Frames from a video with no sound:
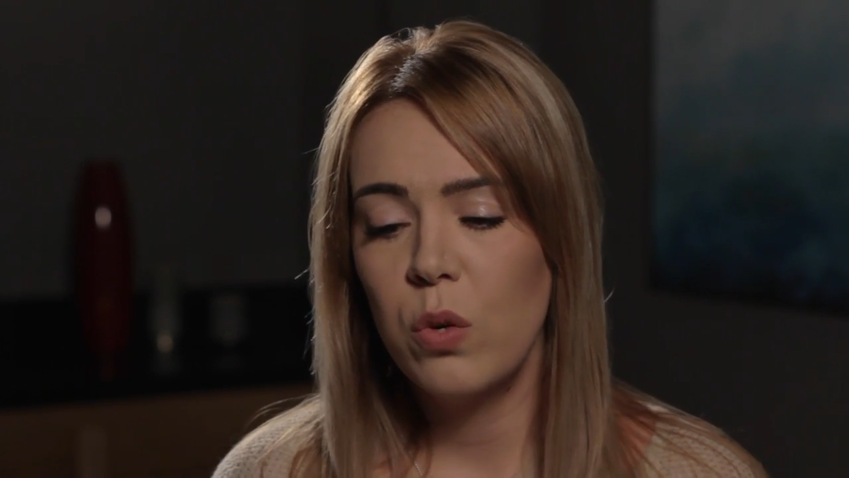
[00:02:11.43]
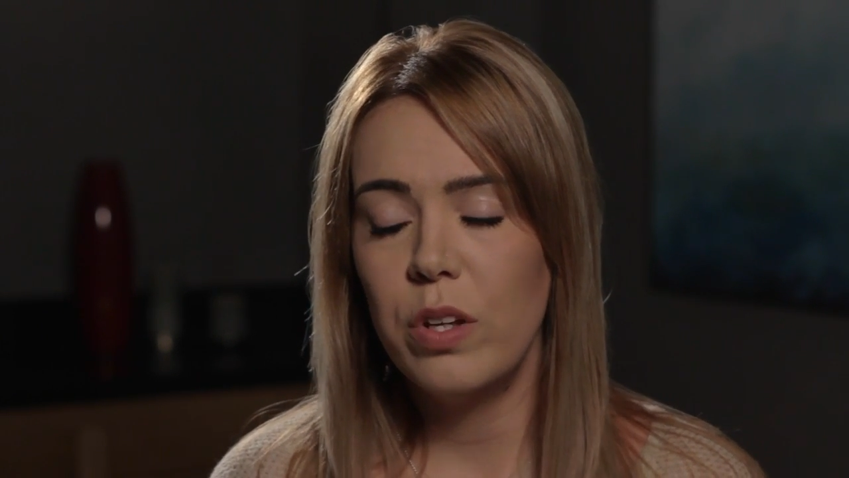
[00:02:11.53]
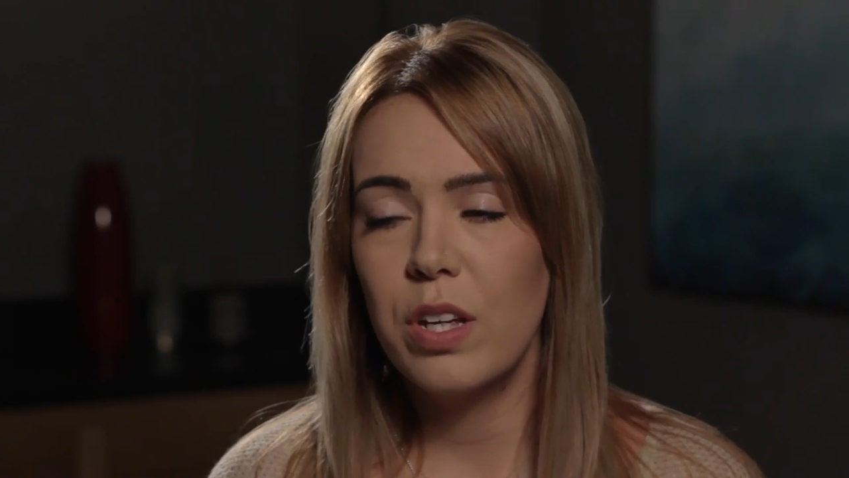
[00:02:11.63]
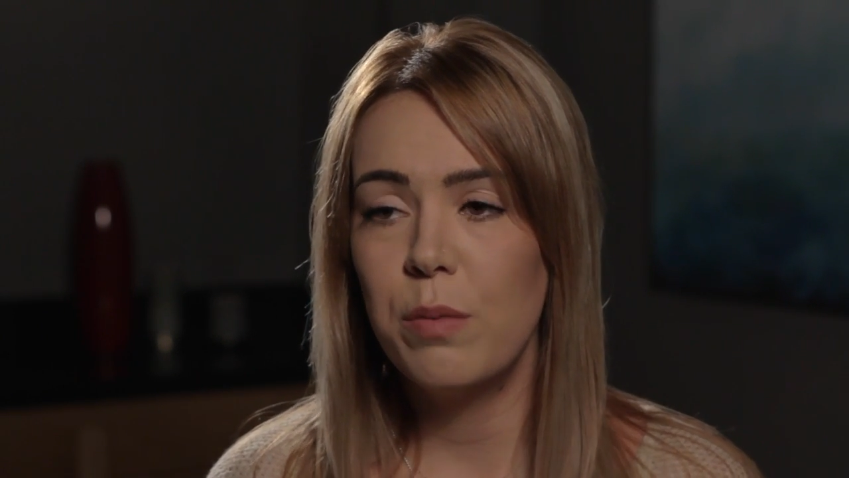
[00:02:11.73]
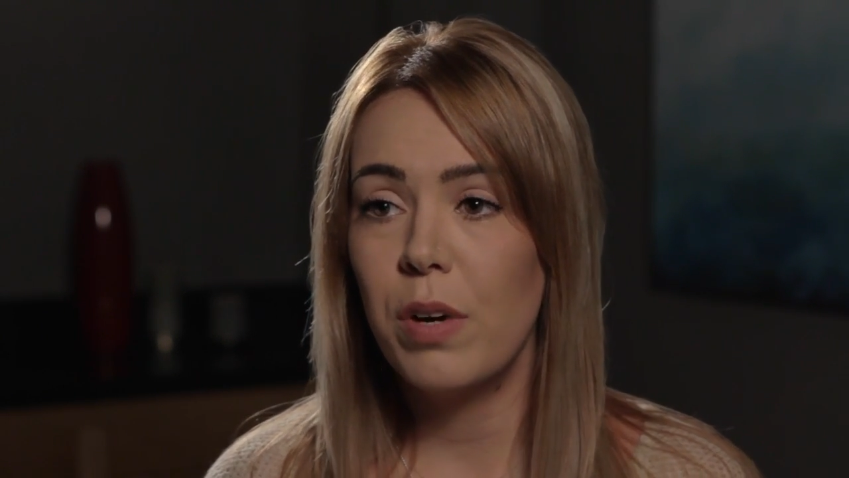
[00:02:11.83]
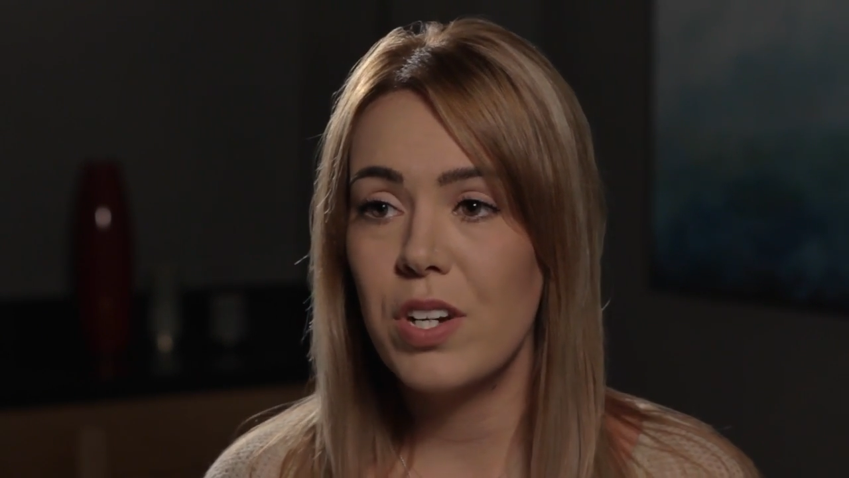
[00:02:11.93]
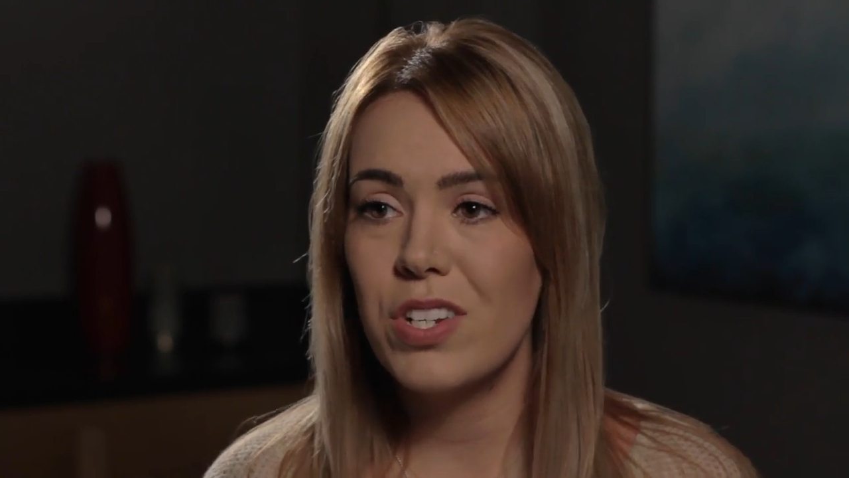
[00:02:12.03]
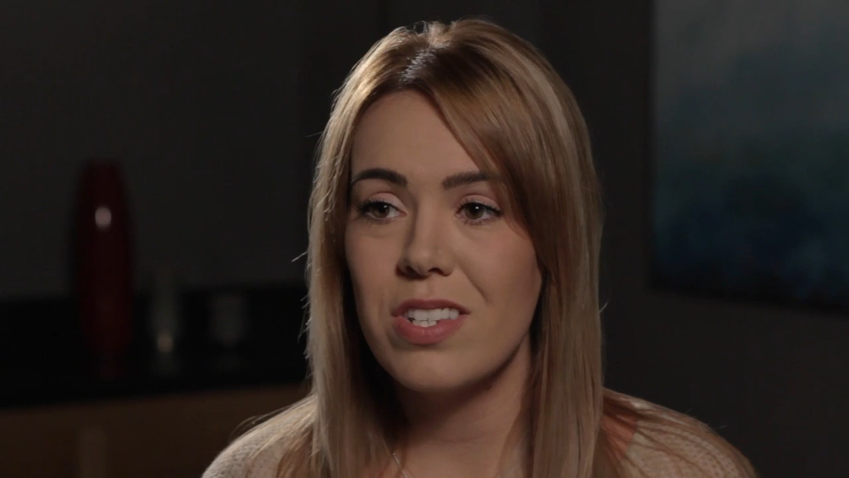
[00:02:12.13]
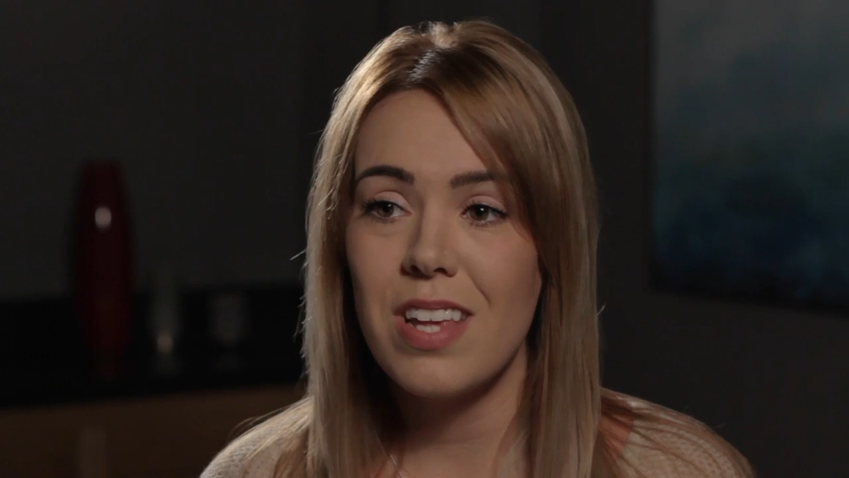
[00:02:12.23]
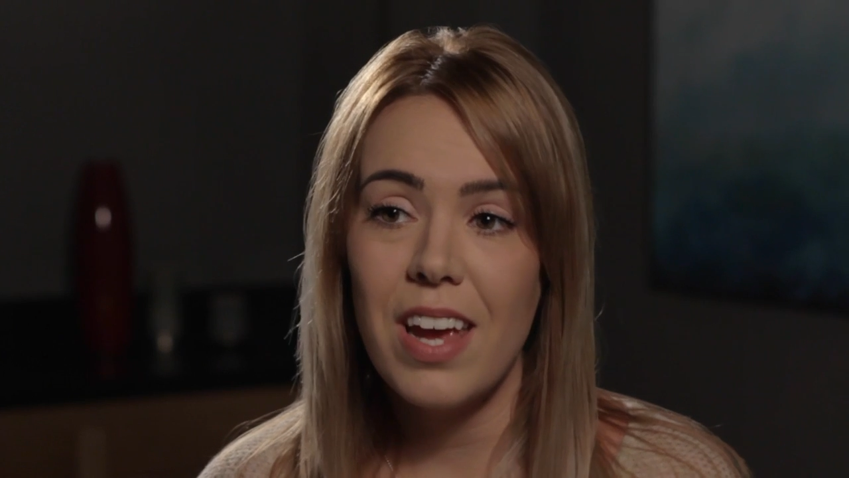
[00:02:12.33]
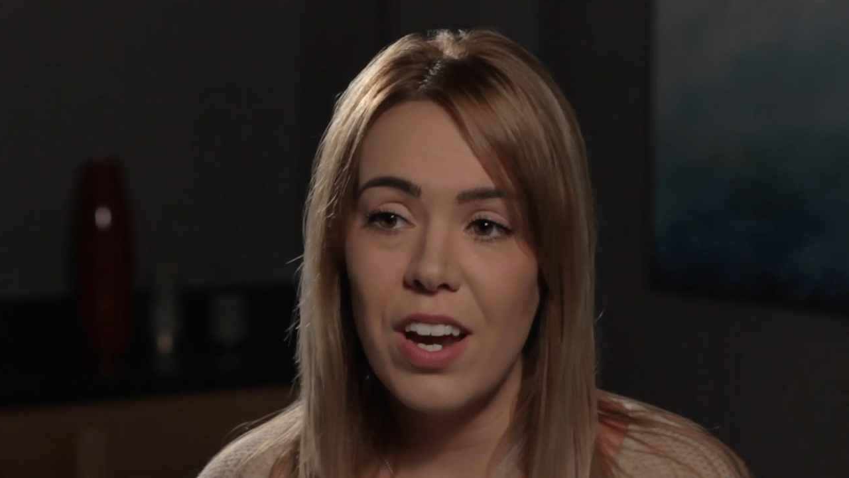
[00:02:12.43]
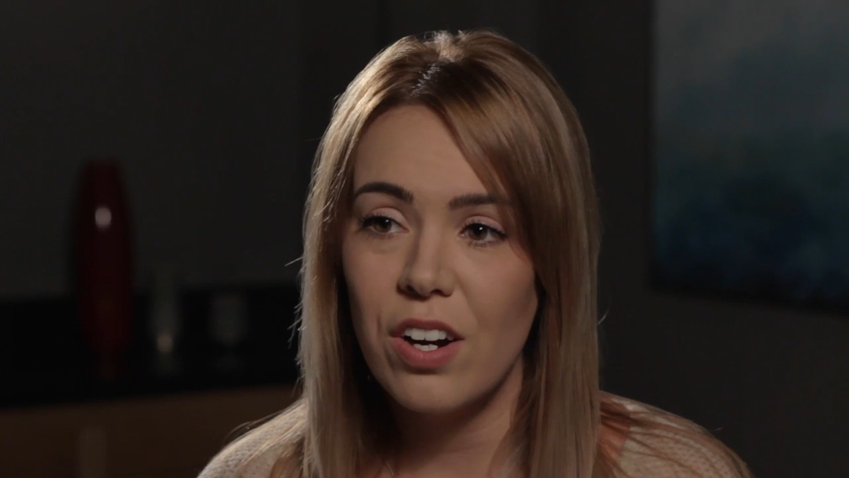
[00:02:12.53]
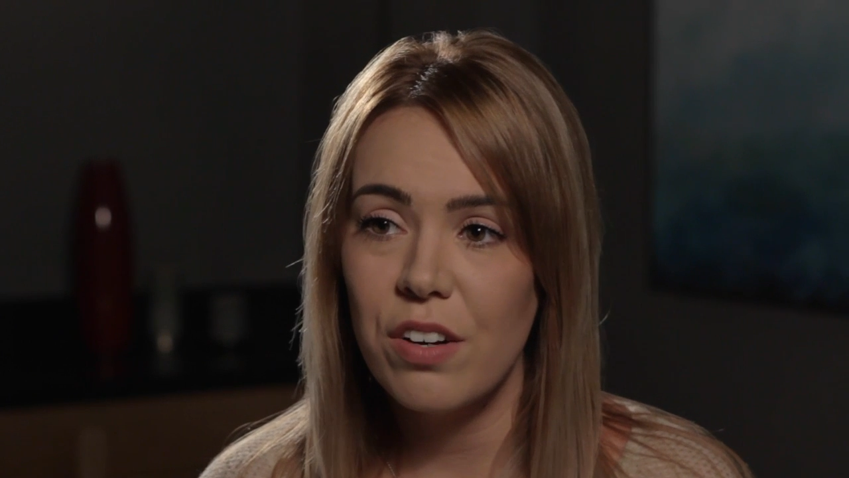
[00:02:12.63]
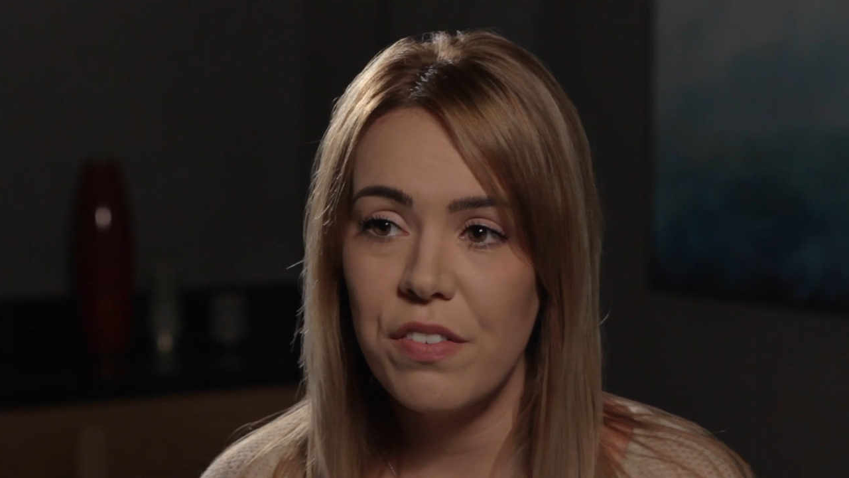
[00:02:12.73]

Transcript: we could brush his hair